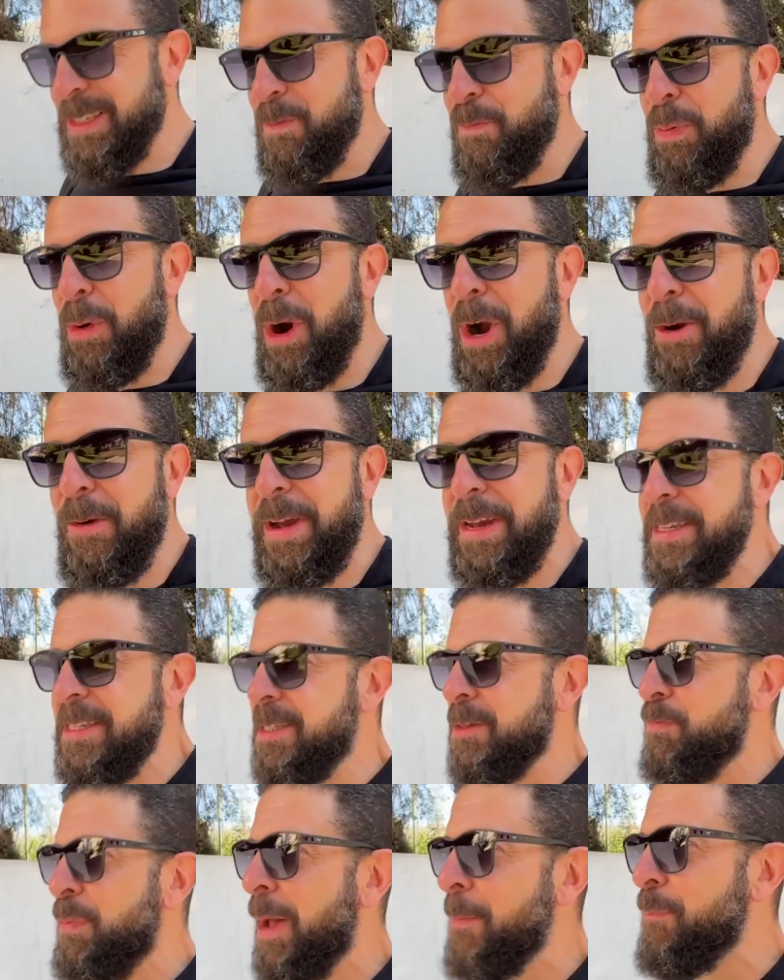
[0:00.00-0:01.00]

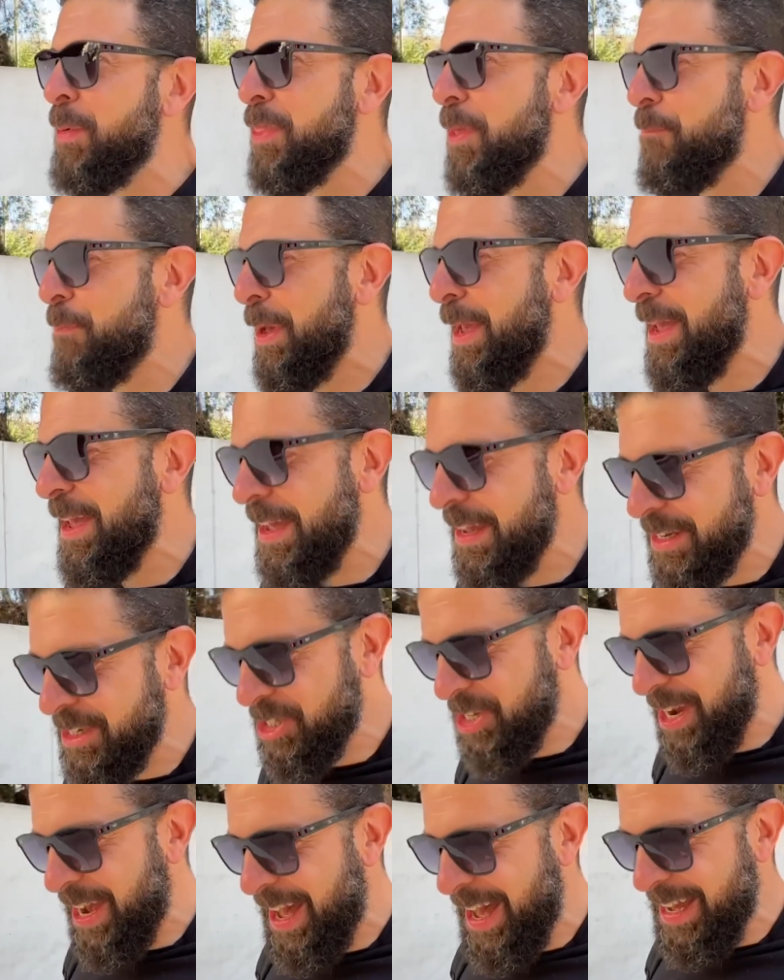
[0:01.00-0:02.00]
Boris, Peppa the Pig
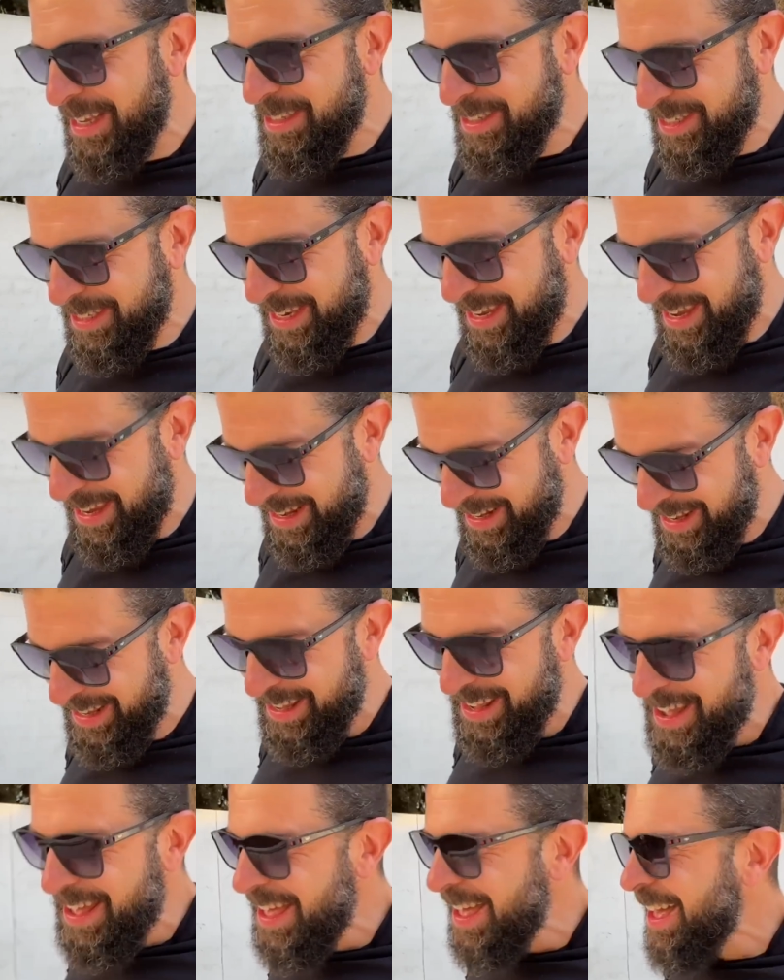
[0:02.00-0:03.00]
Johnson.
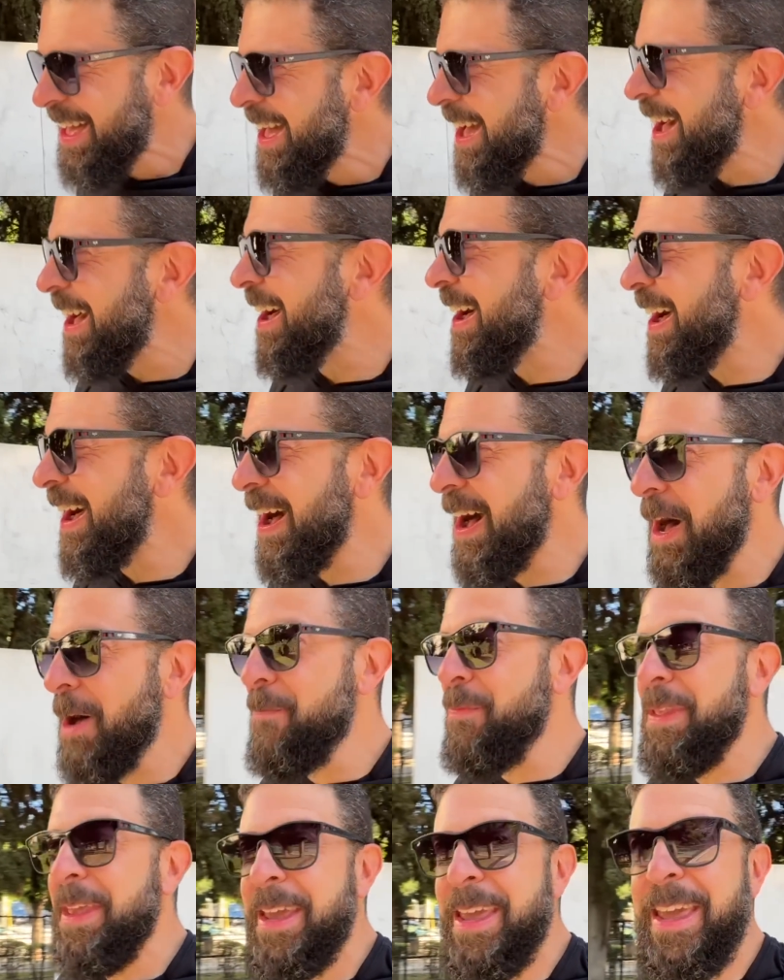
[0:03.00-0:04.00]

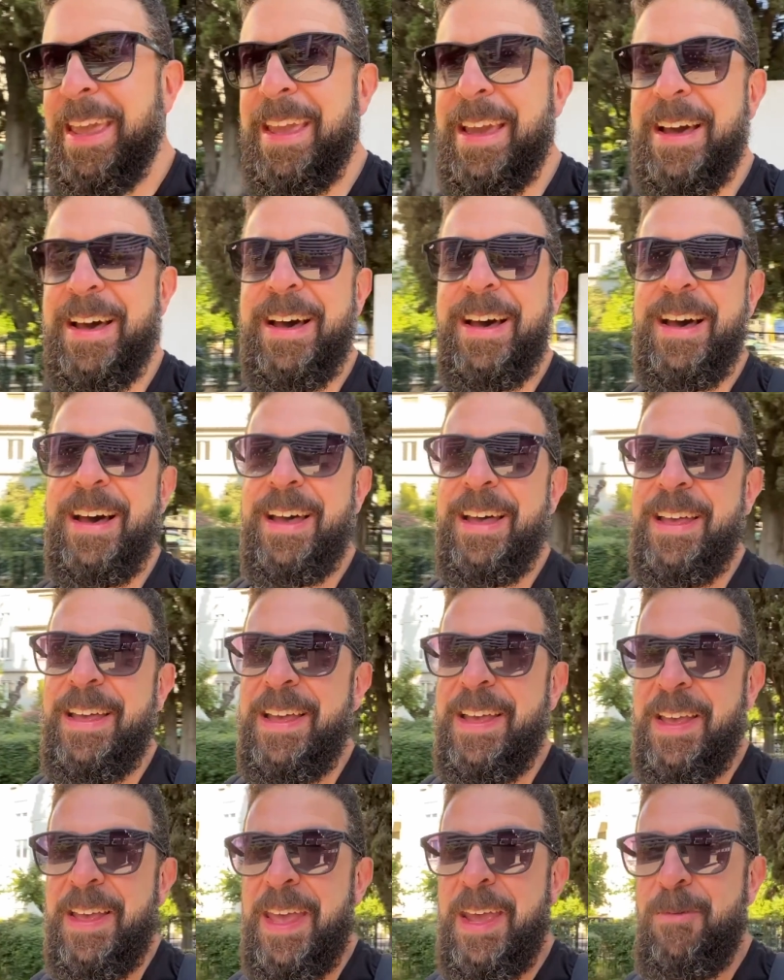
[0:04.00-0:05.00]
He
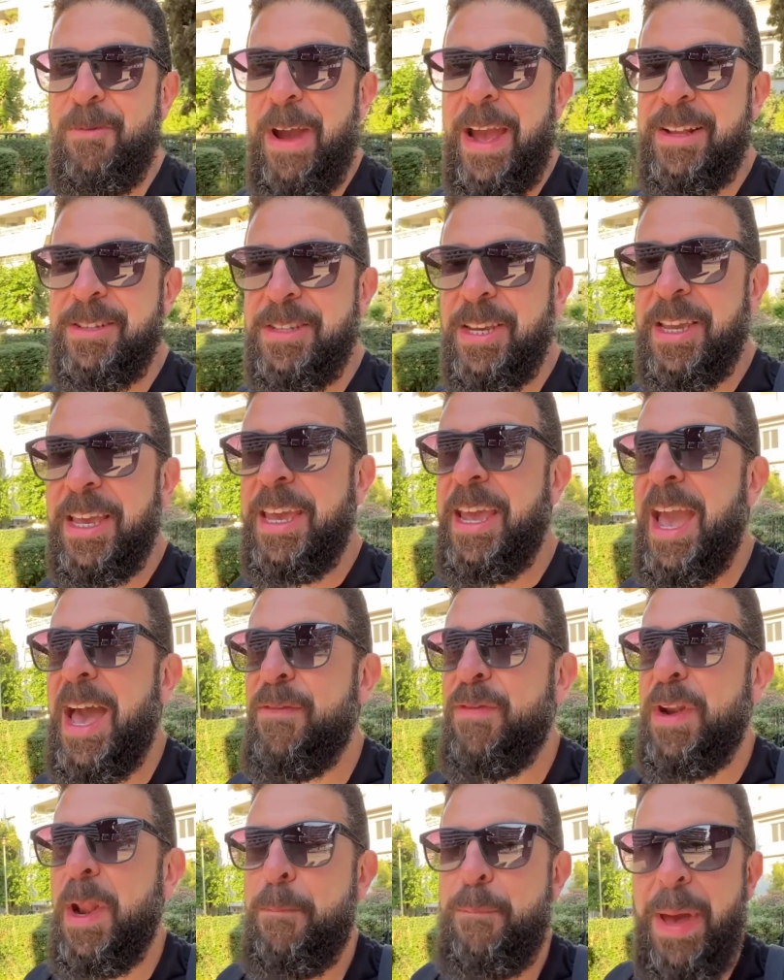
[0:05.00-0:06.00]
ran to Kiev
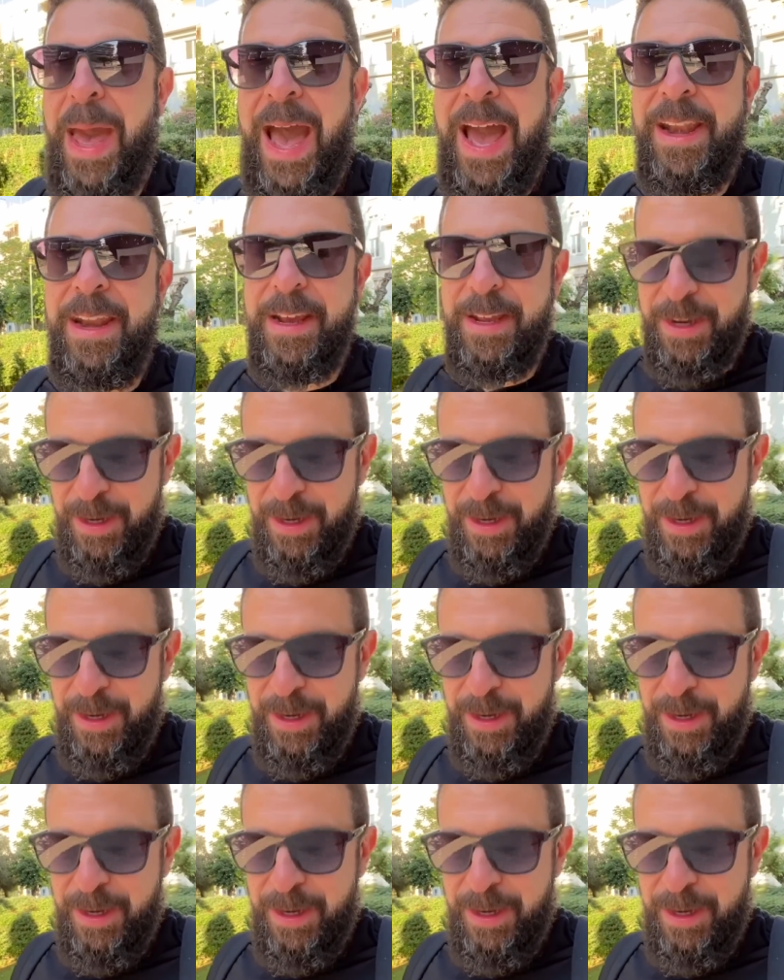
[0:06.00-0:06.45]
in a panic.